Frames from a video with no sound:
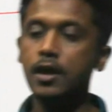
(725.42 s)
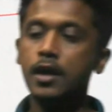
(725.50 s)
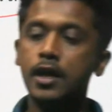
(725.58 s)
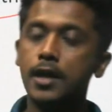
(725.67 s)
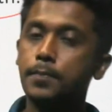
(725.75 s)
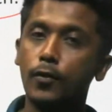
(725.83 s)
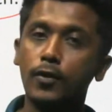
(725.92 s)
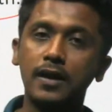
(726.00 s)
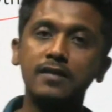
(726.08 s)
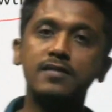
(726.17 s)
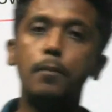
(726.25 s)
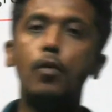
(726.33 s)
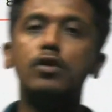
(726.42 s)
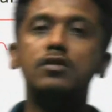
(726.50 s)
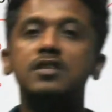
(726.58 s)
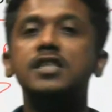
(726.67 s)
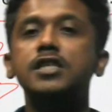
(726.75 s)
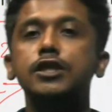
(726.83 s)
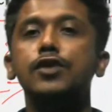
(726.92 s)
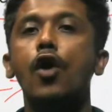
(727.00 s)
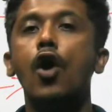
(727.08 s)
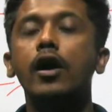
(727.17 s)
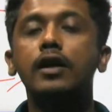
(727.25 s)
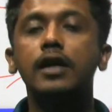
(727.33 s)
It protects the most sensitive
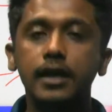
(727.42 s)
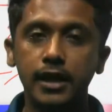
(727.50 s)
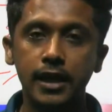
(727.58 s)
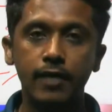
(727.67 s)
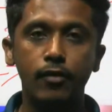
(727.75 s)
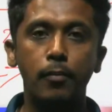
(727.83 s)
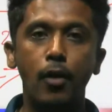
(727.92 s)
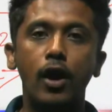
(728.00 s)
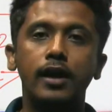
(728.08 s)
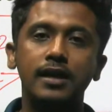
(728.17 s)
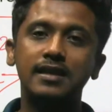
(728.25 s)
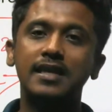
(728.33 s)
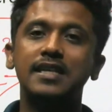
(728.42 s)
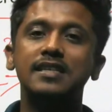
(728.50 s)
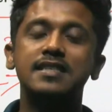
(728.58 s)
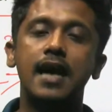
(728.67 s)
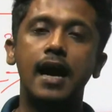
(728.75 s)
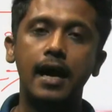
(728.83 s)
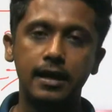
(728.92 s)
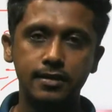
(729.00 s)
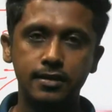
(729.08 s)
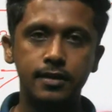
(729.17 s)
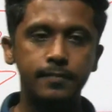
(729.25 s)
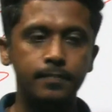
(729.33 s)
organ in our body, that is the eyes.